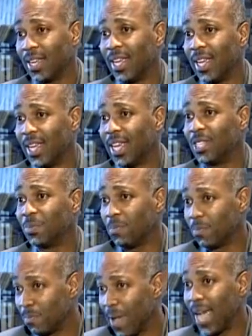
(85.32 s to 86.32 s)
He has
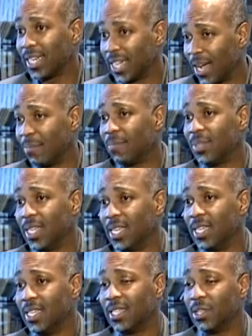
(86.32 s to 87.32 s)
backed up
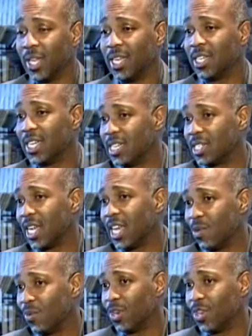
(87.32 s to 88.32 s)
the, the things that he said he
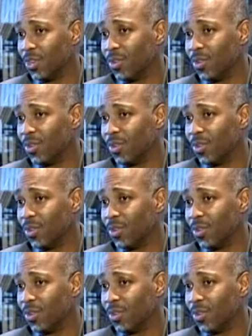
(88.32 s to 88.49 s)
would do.